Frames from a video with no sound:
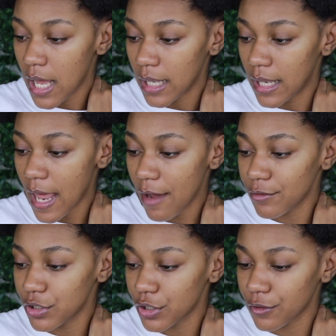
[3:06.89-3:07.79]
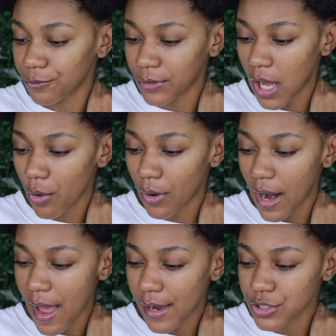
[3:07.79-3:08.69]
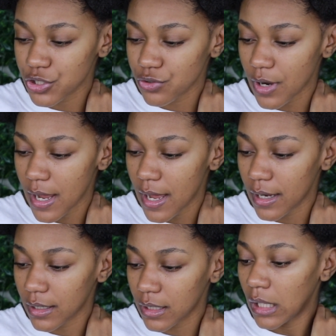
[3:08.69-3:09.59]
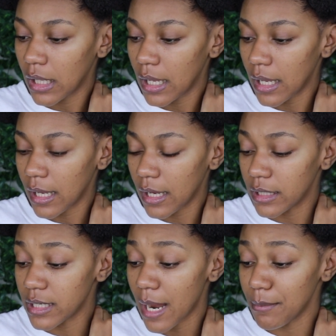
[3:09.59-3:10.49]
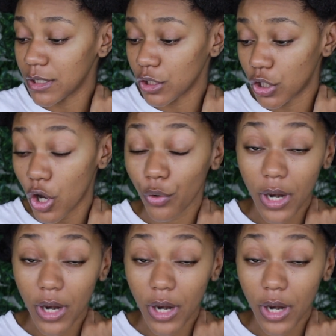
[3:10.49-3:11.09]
lavender flower extract, and dimethicone.